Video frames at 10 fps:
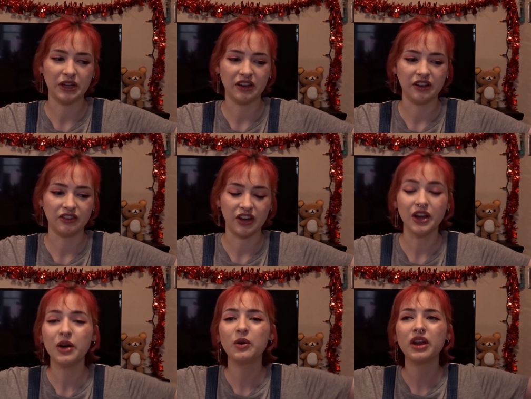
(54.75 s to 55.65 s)
because I
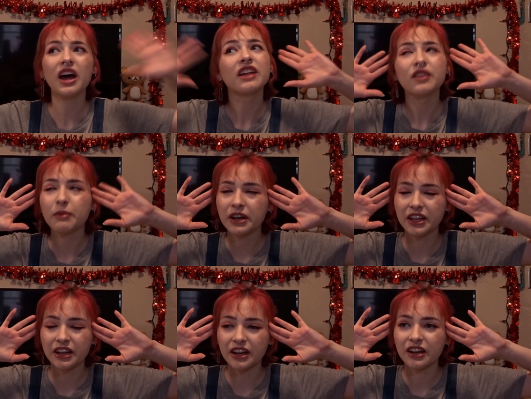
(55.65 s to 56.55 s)
know not everybody
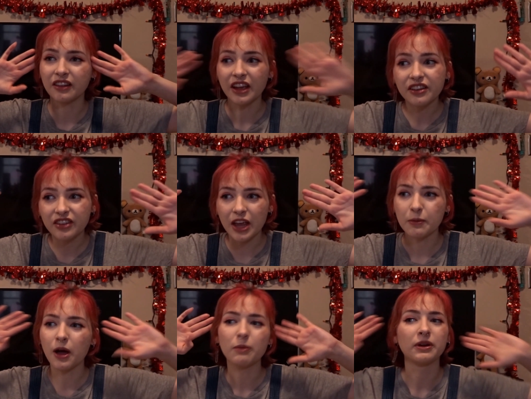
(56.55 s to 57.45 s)
here likes
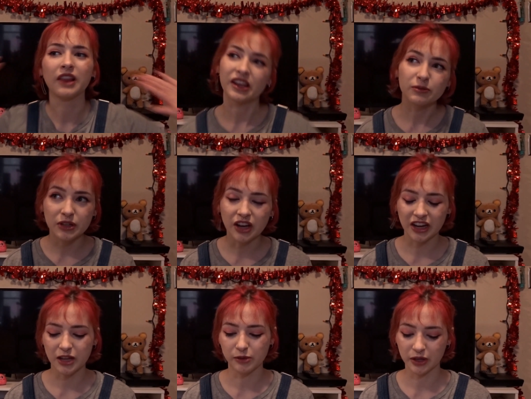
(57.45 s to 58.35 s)
K-pop or likes me
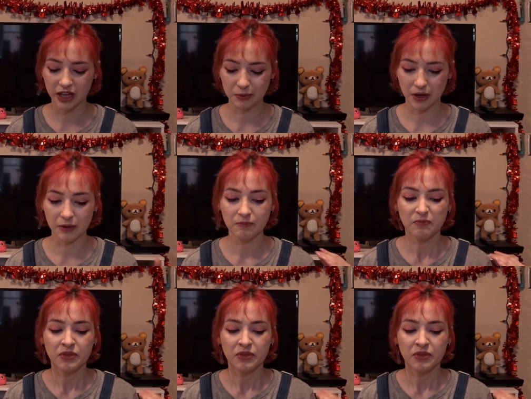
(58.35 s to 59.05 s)
talking about K-pop,